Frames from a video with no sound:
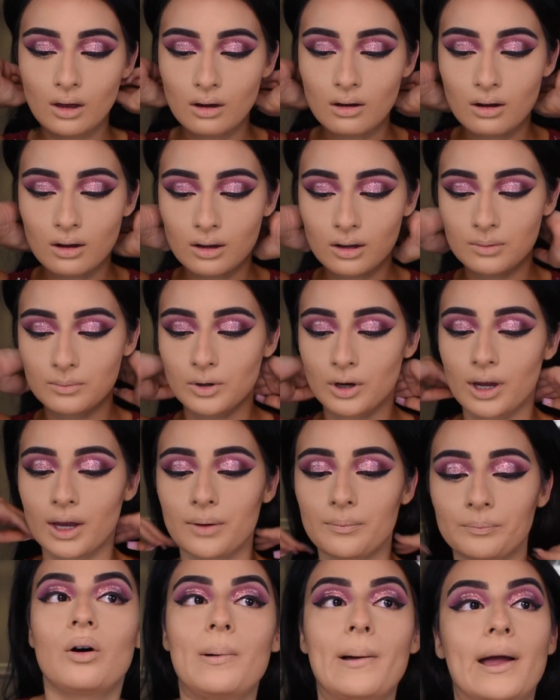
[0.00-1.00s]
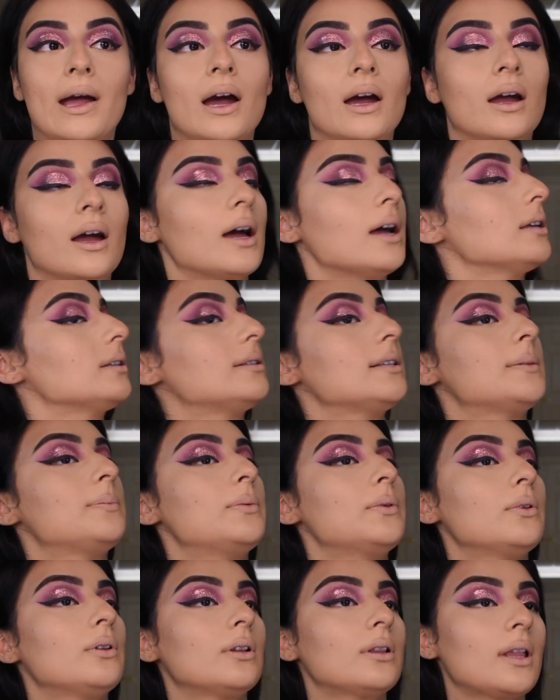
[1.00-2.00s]
Okay. Oh my god, guys, these
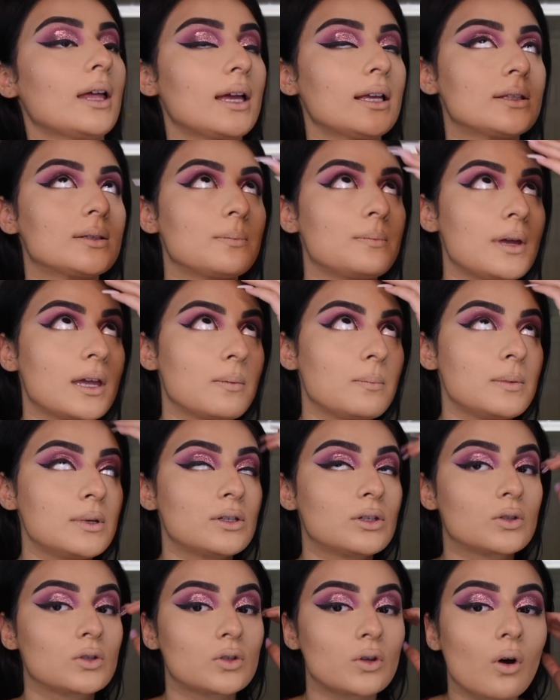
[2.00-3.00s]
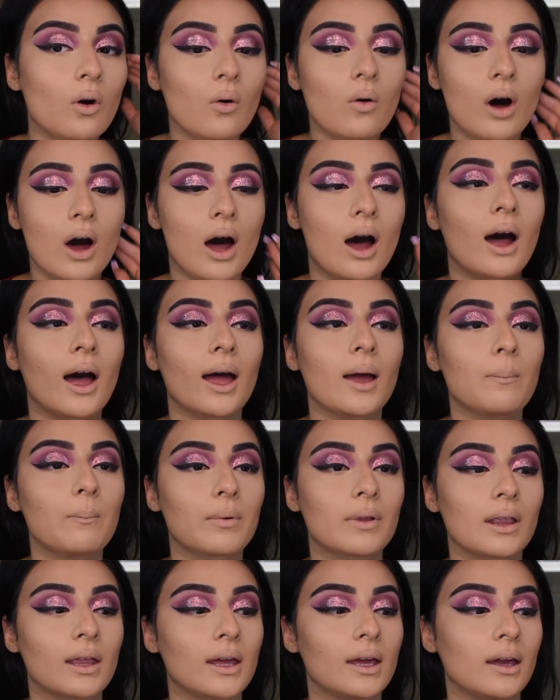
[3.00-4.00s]
beauty lights make me so hot,
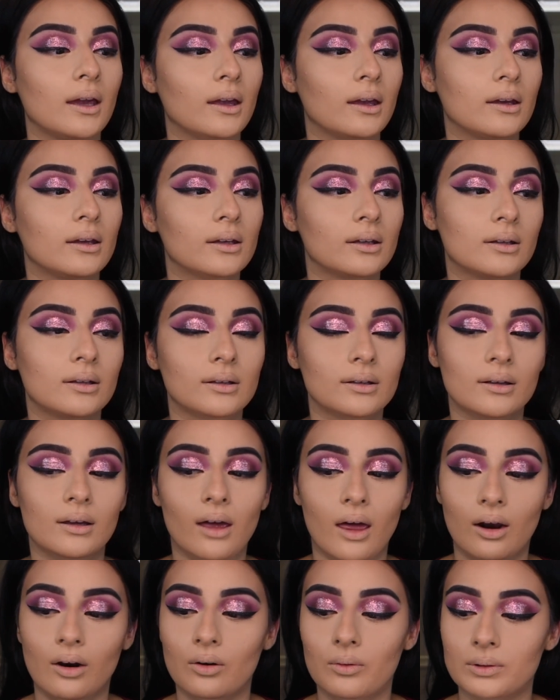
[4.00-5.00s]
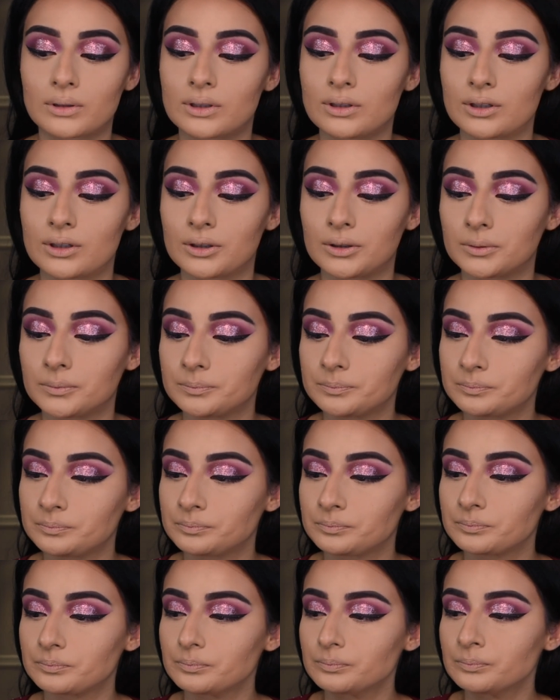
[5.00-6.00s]
but like, I don't know what to do.
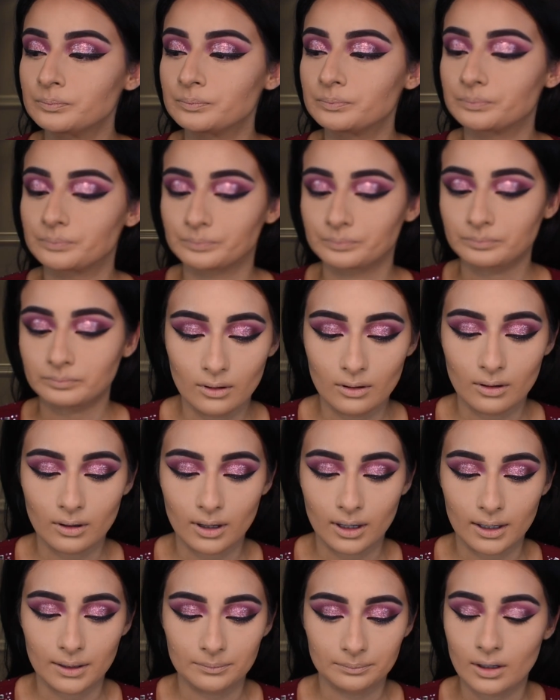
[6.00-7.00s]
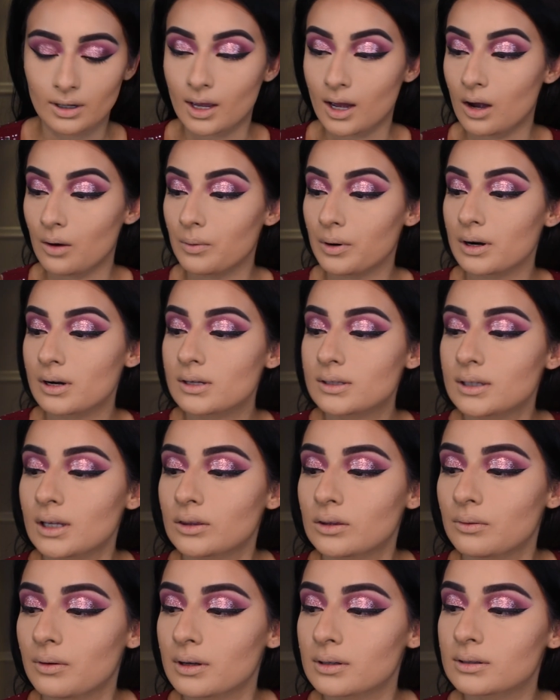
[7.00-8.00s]
Okay. Now we're gonna set
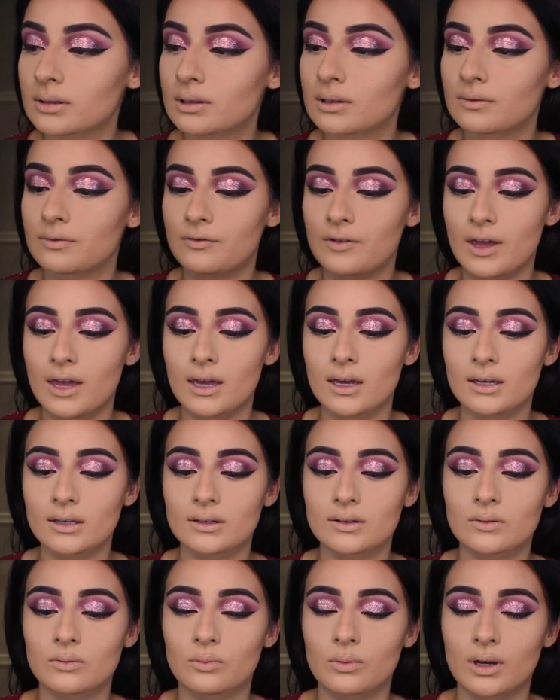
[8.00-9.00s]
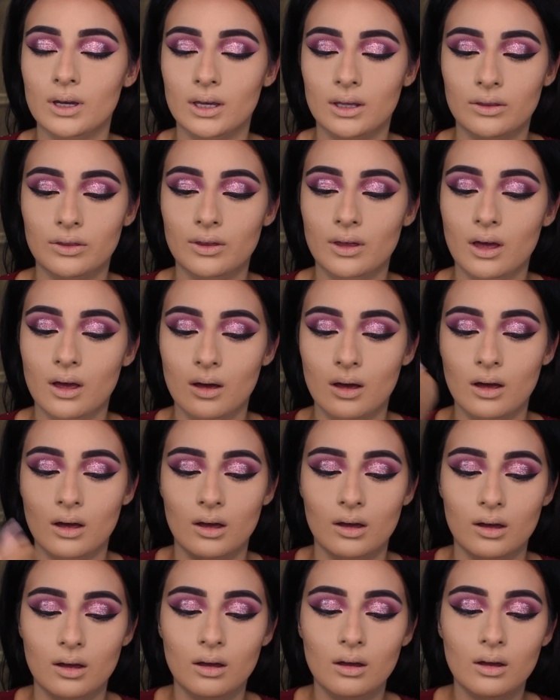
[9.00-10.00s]
the rest of the face with
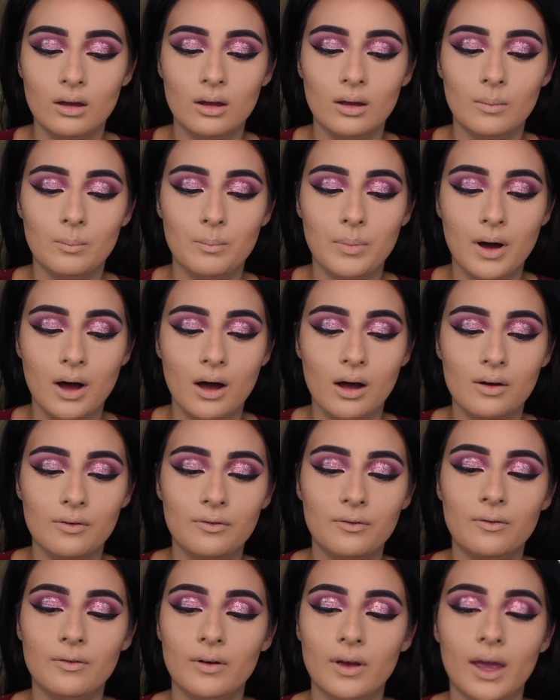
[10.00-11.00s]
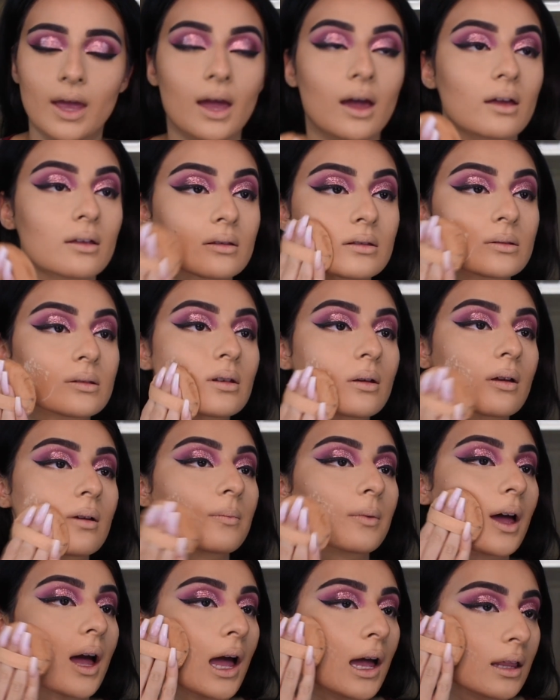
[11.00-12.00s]
a puff and some
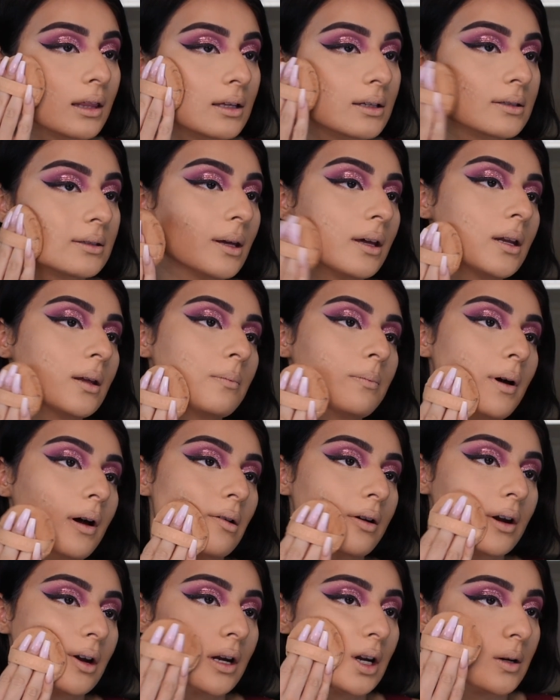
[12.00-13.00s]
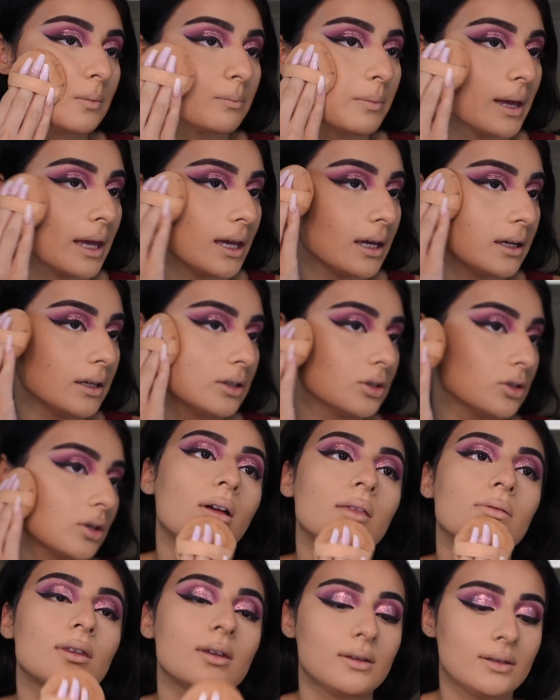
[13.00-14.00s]
Kylie setting powder in beige.
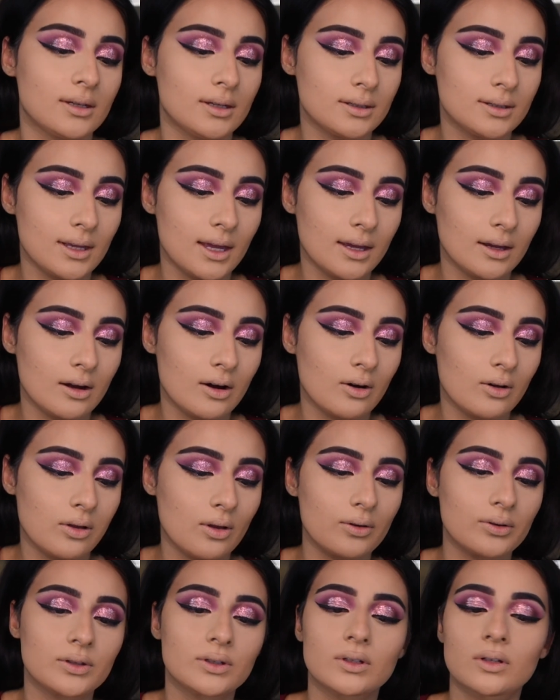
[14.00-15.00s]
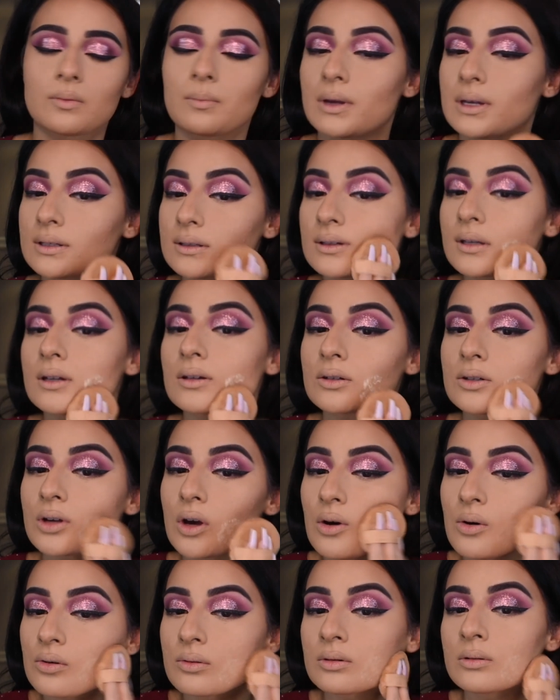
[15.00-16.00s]
And this is like close to my skin
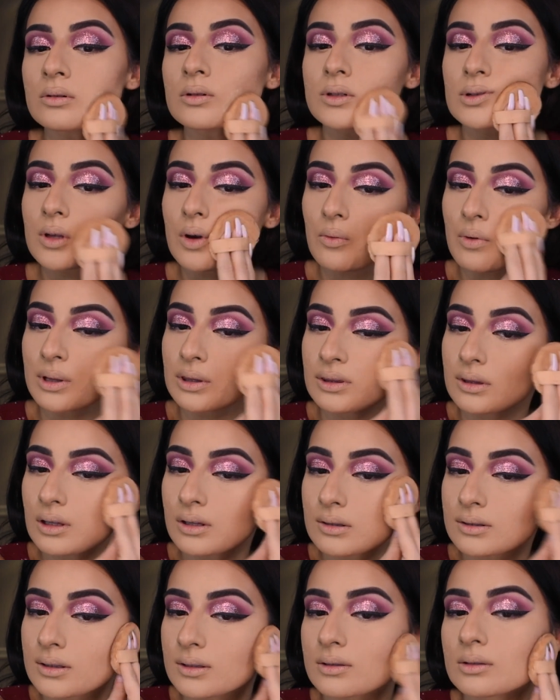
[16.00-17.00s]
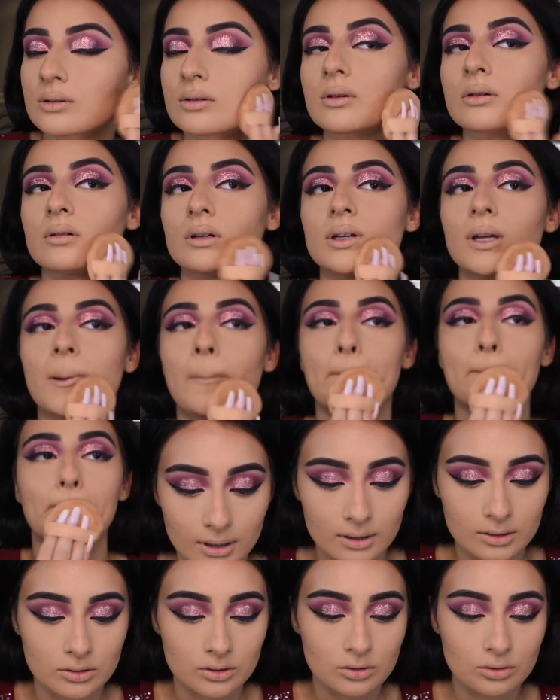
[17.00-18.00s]
tone. So what this is doing
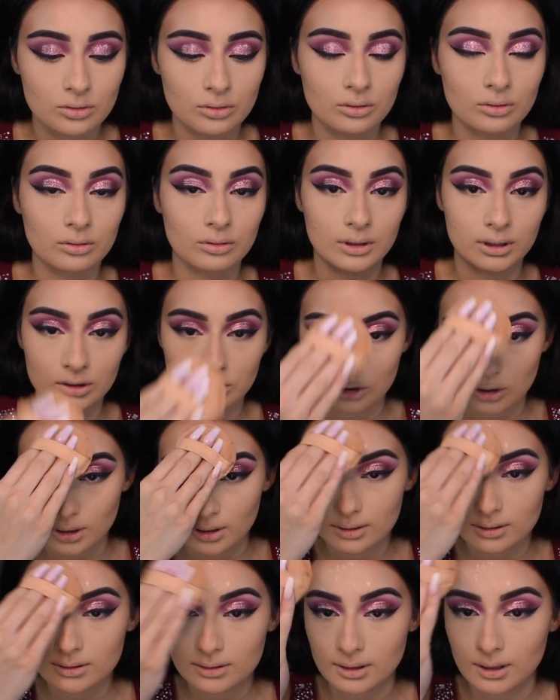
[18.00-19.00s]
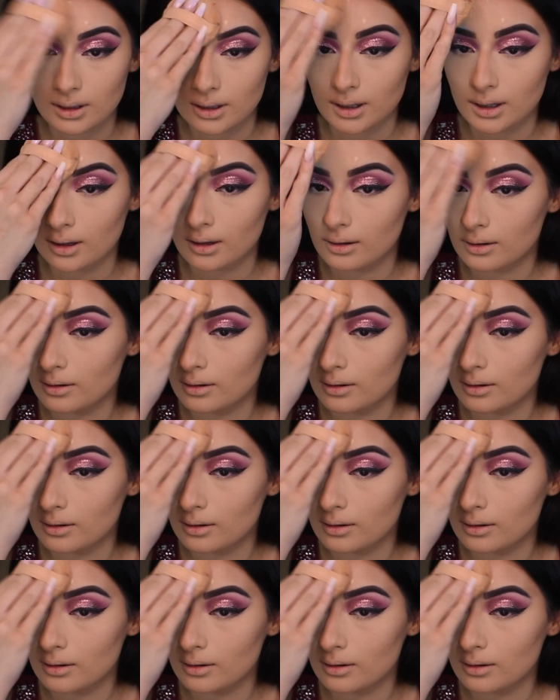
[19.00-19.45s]
is truly just setting.